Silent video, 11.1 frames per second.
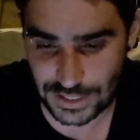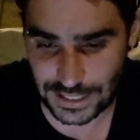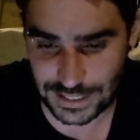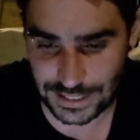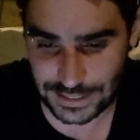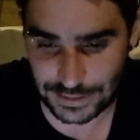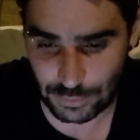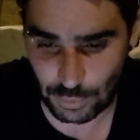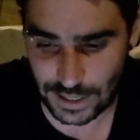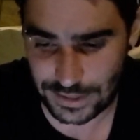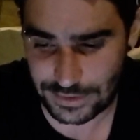
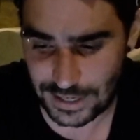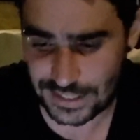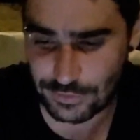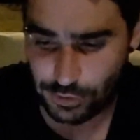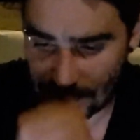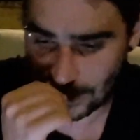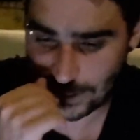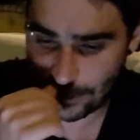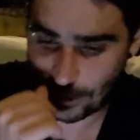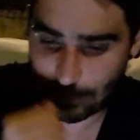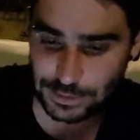1. As I've got the
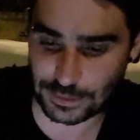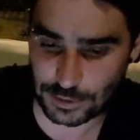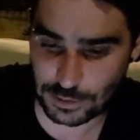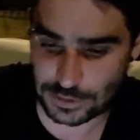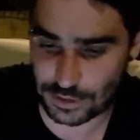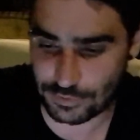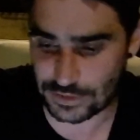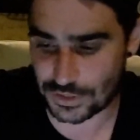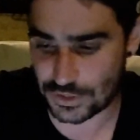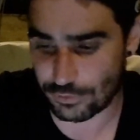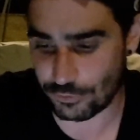ladder up at the moment,
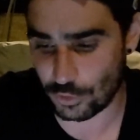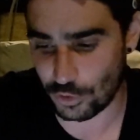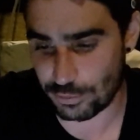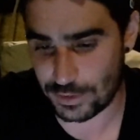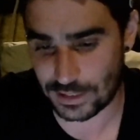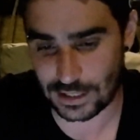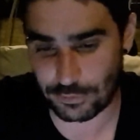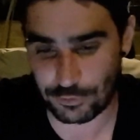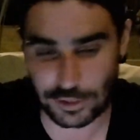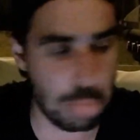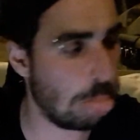Juventus are 4th, Milan are
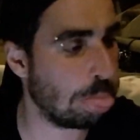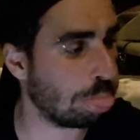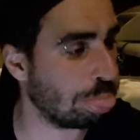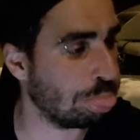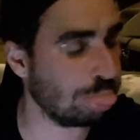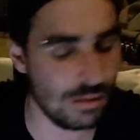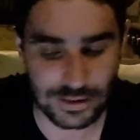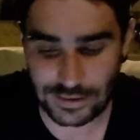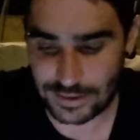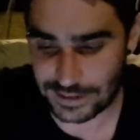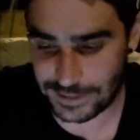
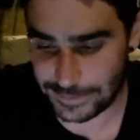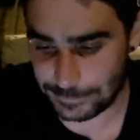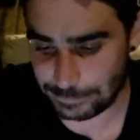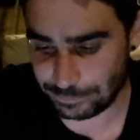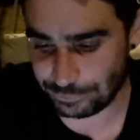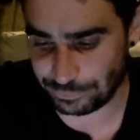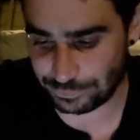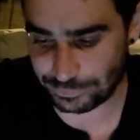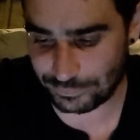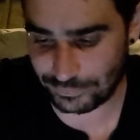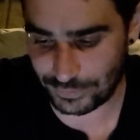5th.
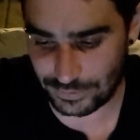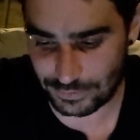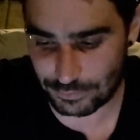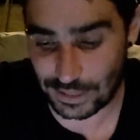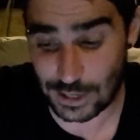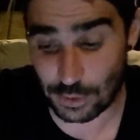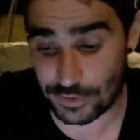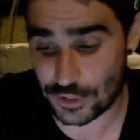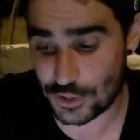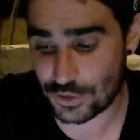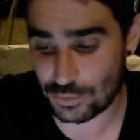
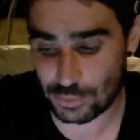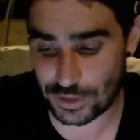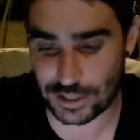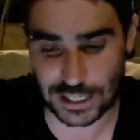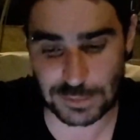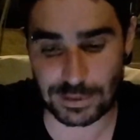Vlahovic with a nice